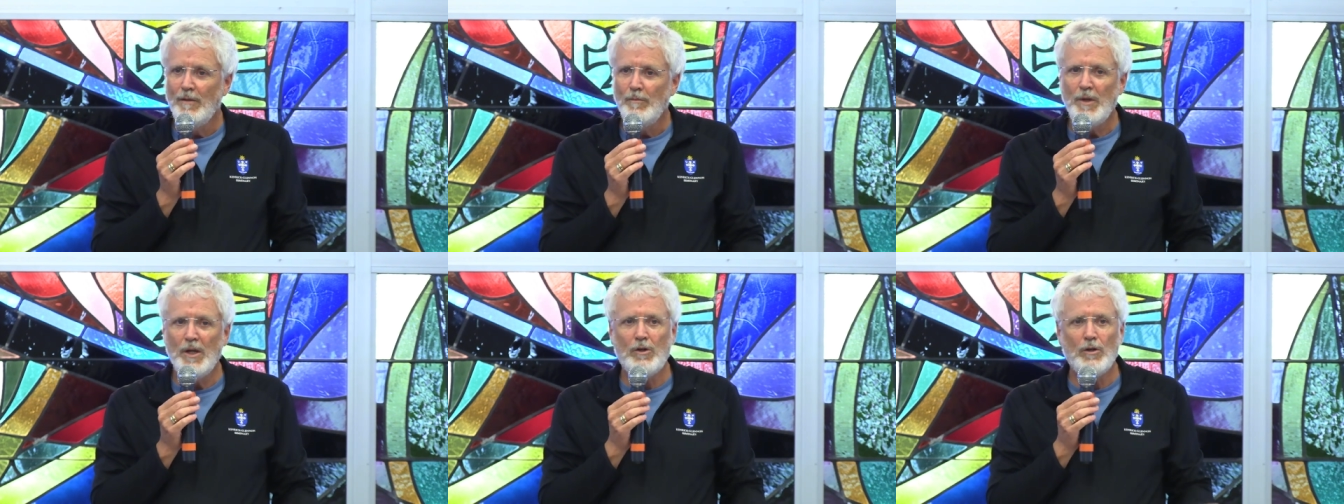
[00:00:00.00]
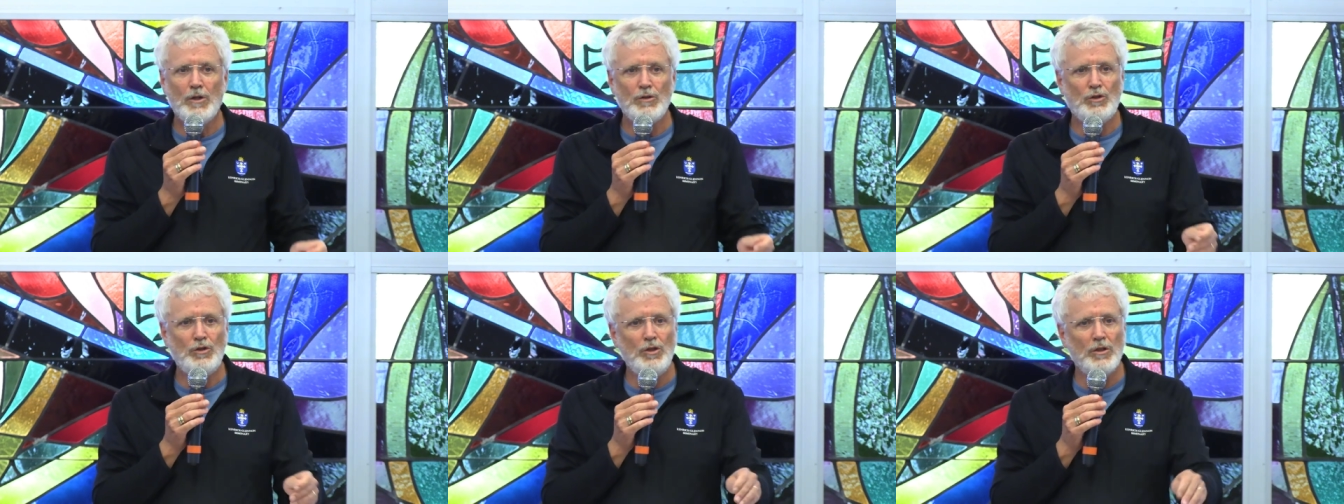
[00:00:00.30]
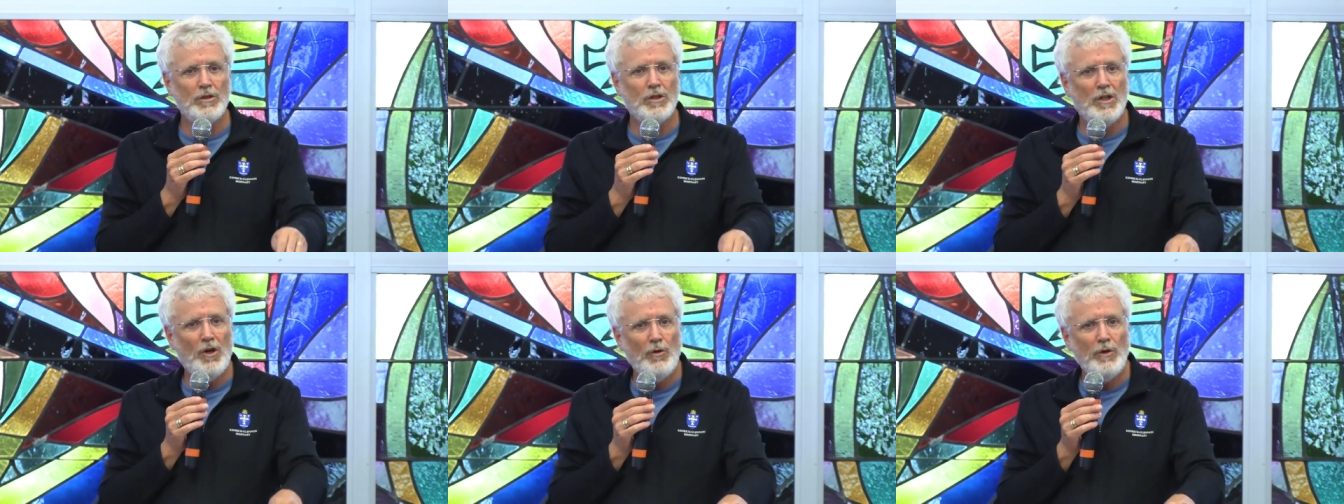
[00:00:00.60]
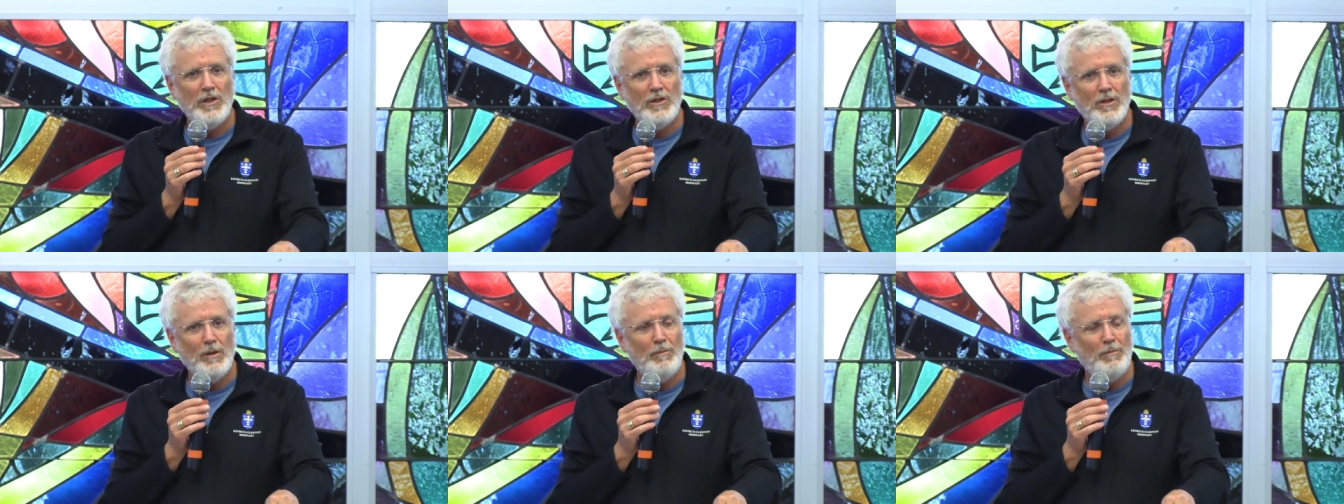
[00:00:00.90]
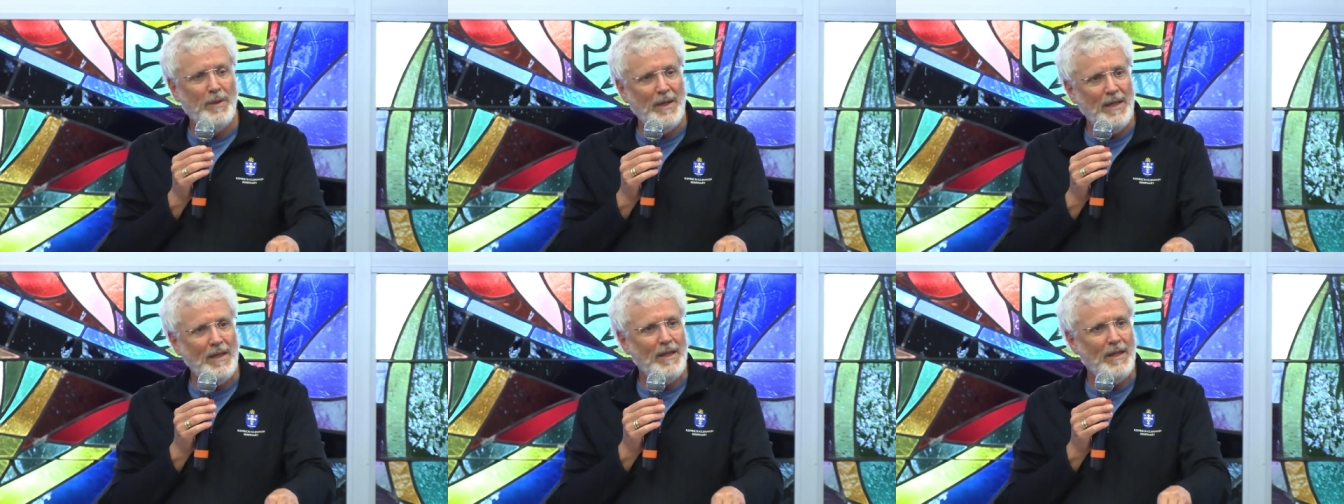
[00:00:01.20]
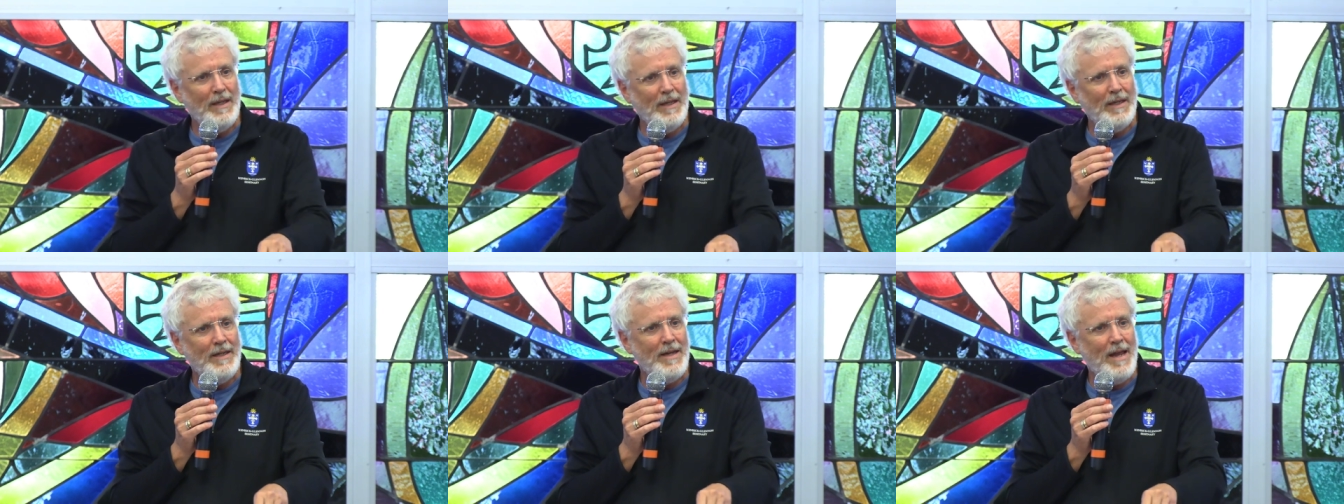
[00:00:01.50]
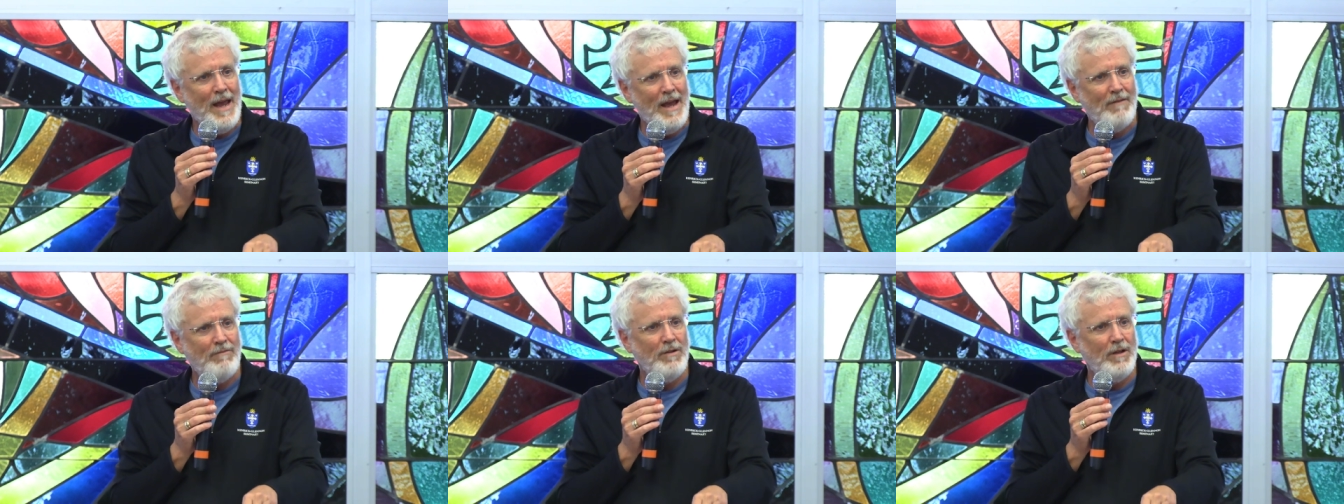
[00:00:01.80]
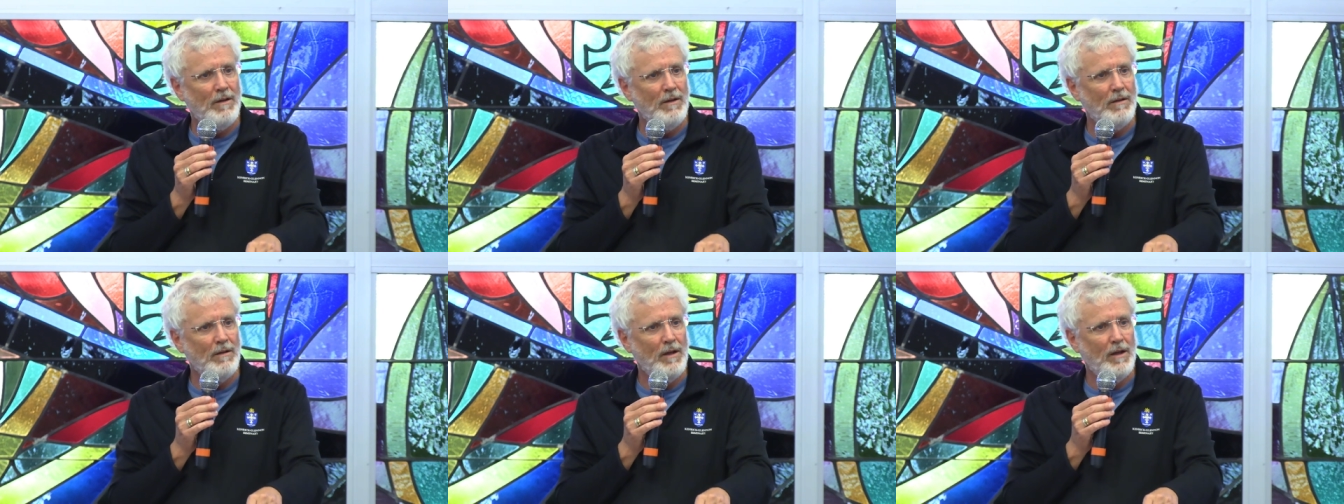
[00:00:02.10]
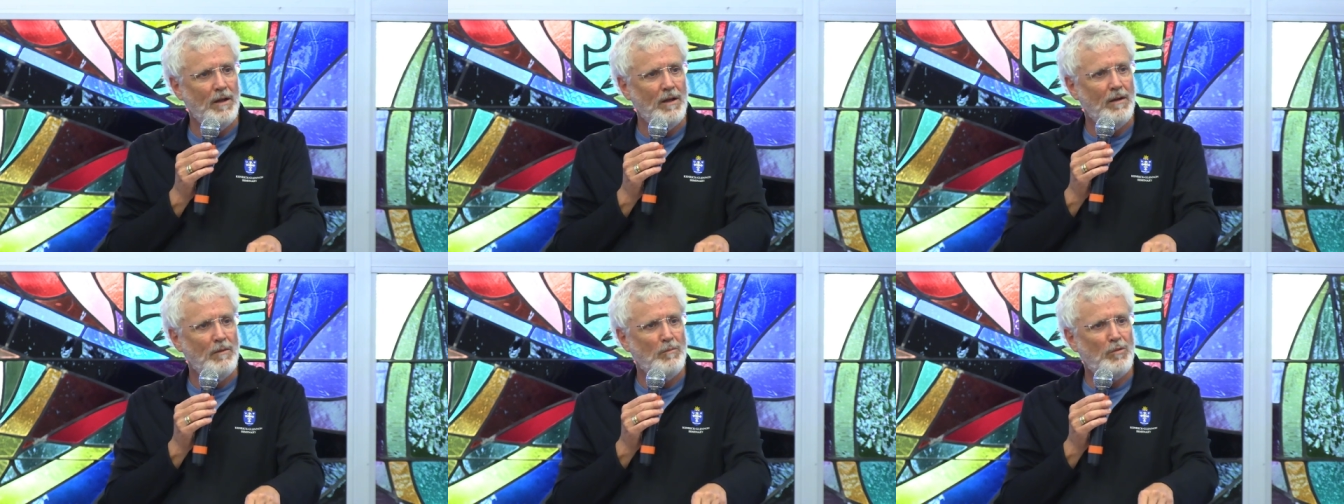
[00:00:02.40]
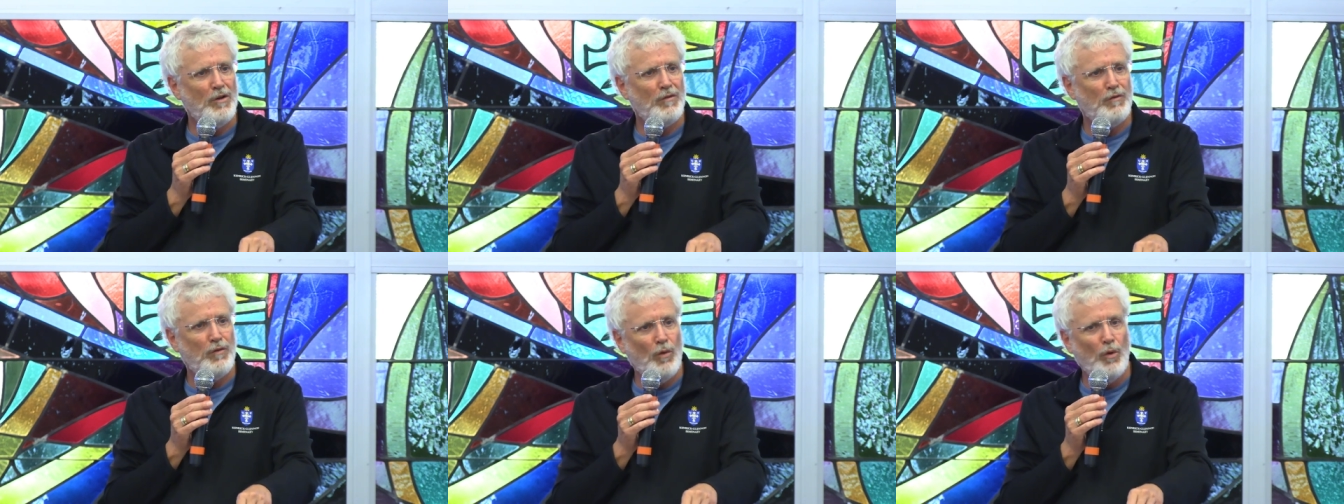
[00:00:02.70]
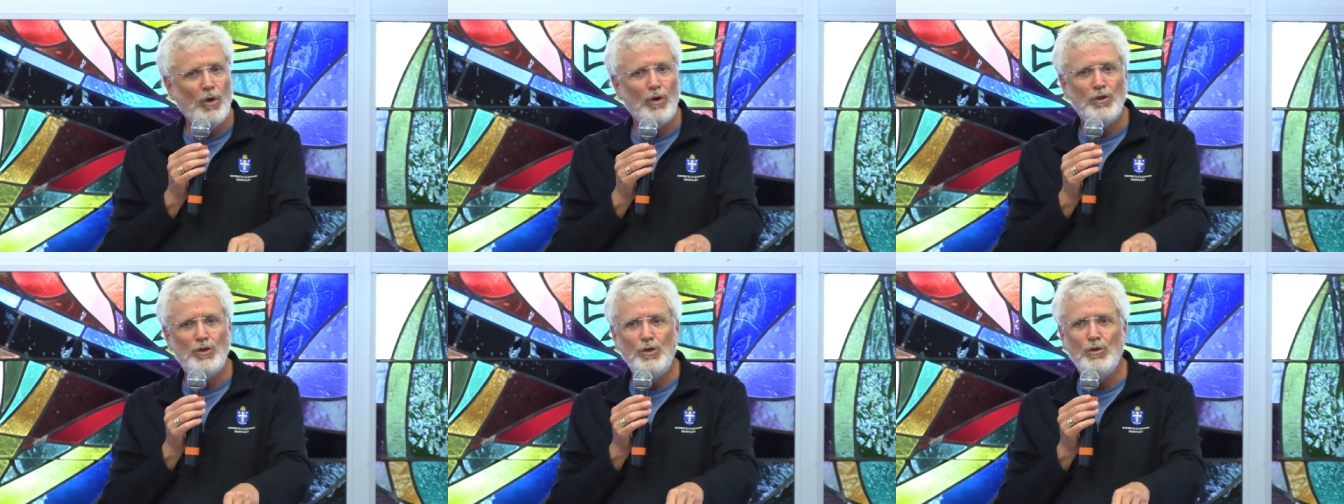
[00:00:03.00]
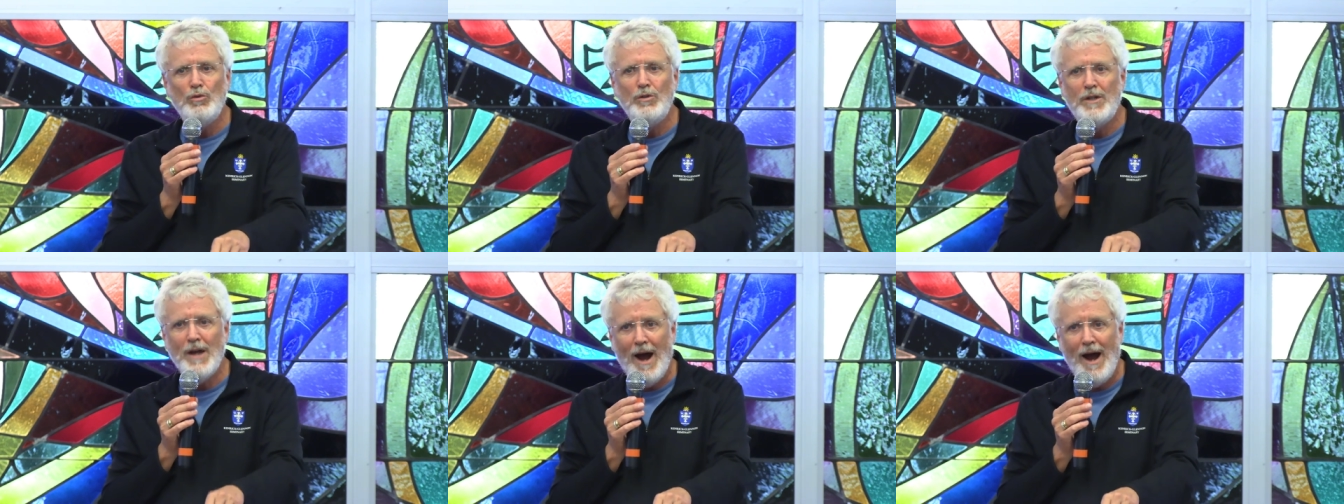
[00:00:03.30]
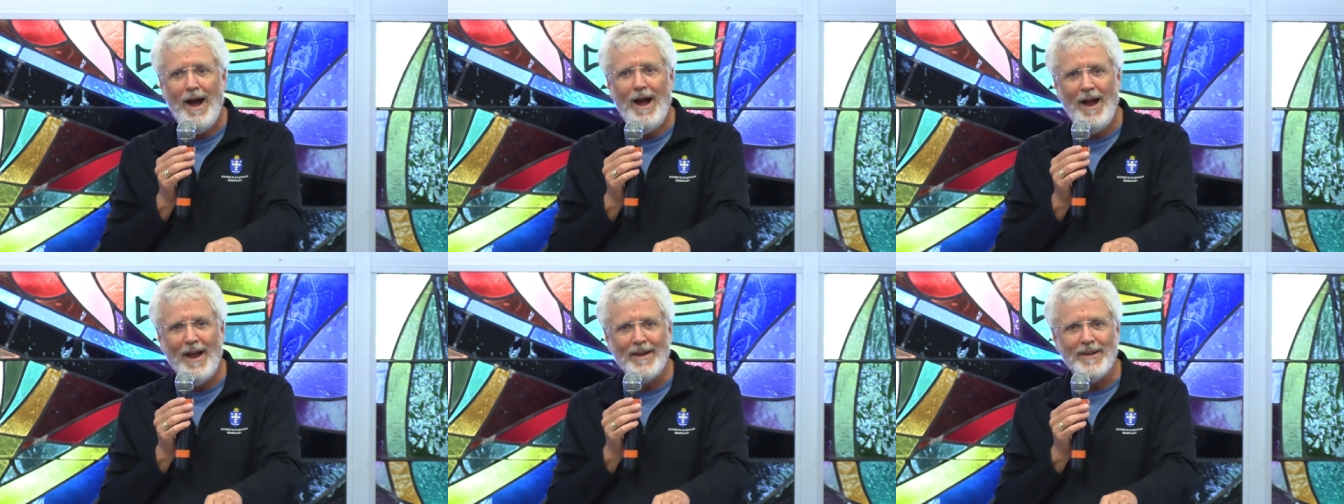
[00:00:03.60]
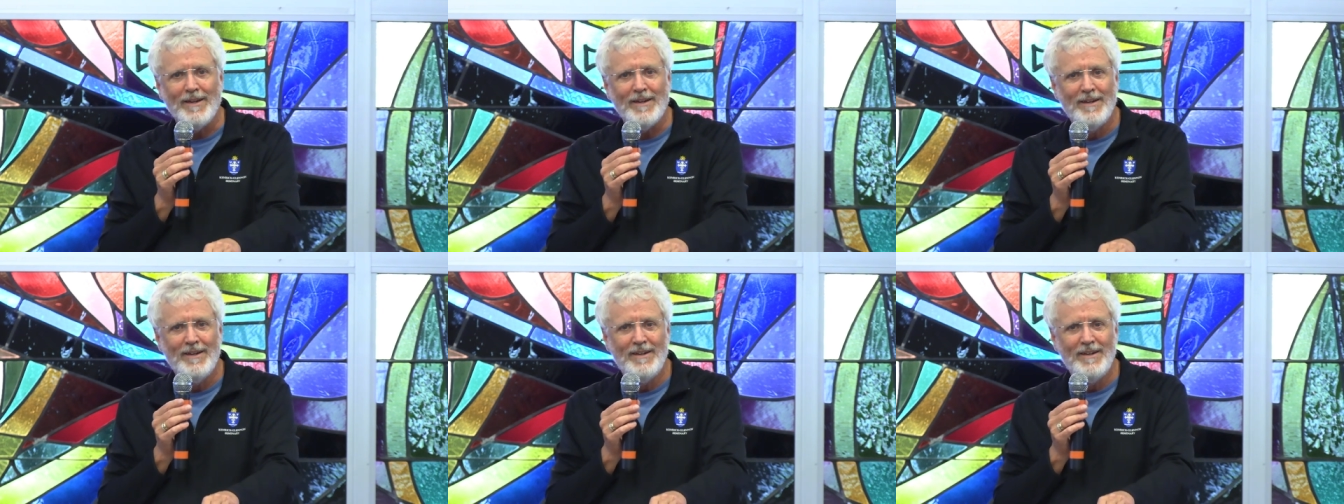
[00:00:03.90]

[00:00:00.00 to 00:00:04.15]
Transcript: Because you're going to be in heaven before you die.